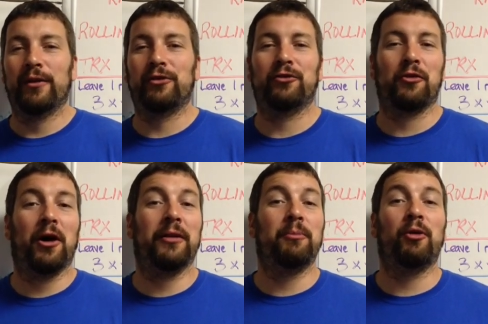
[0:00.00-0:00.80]
the
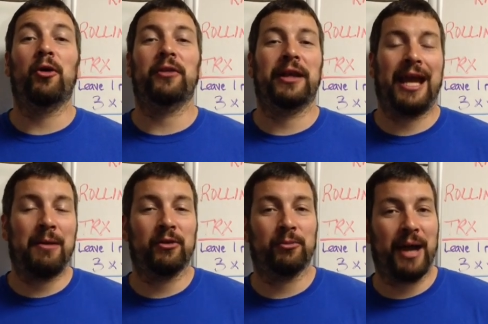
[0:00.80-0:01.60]
straw that broke the
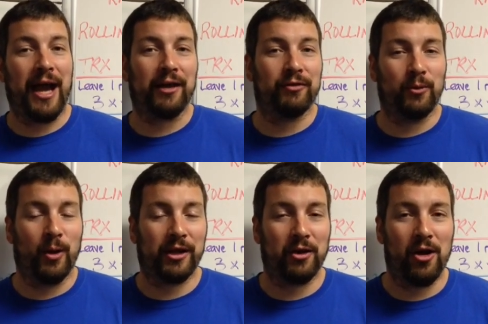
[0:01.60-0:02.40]
camel's back, if you
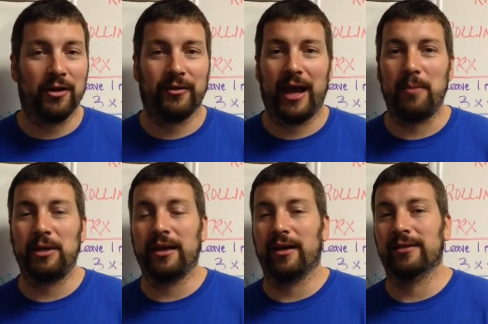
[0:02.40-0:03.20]
want to call it that,
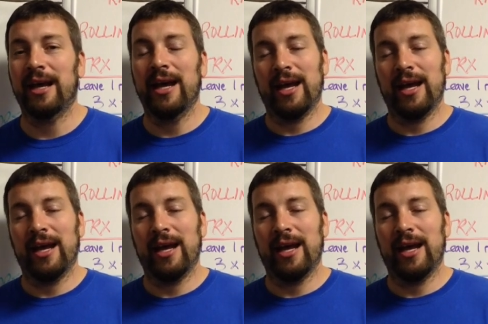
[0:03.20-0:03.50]
because